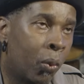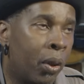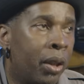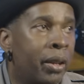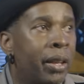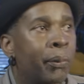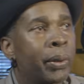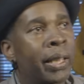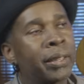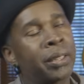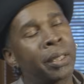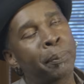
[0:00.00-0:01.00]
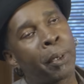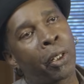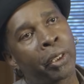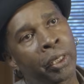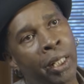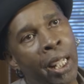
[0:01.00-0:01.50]
Well, yeah, that's the
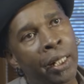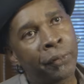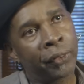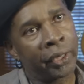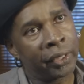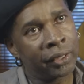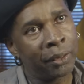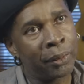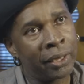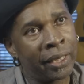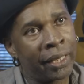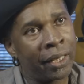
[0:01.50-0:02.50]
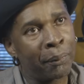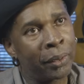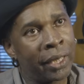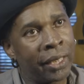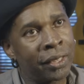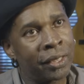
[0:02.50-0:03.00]
part of the conflict.
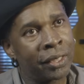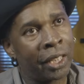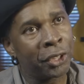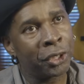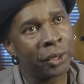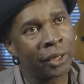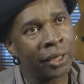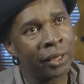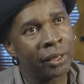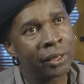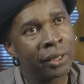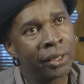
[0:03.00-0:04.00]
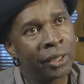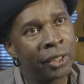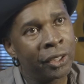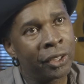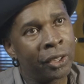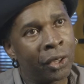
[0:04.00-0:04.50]
That's essentially,
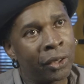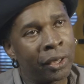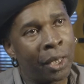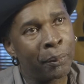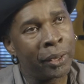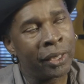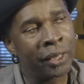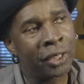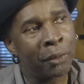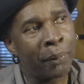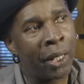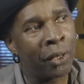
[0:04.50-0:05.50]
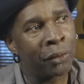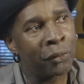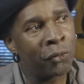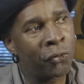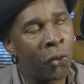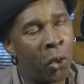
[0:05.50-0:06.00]
it's about
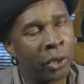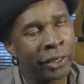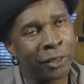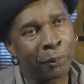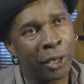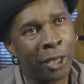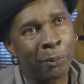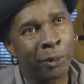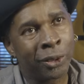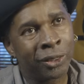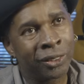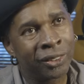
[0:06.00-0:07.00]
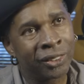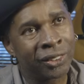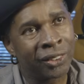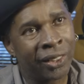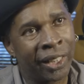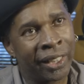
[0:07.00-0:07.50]
fallen people,
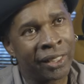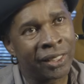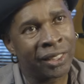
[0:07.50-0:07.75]
right?